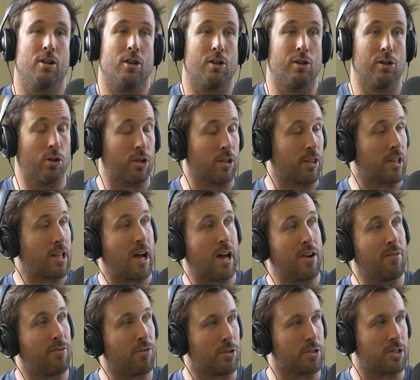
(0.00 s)
You look at the
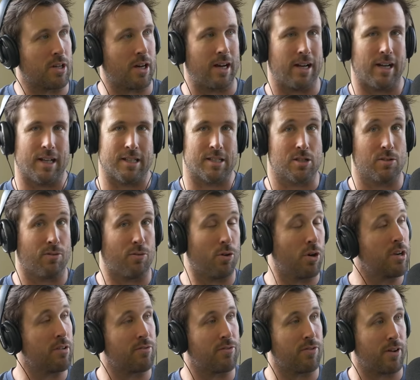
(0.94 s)
carnivore diet, it's
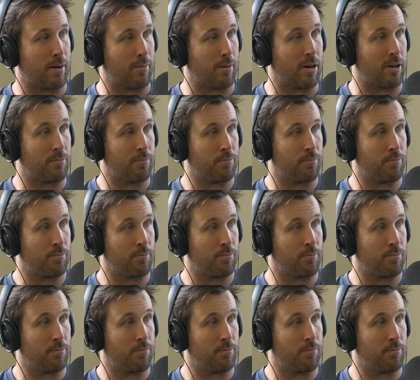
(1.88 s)
devoid of fiber.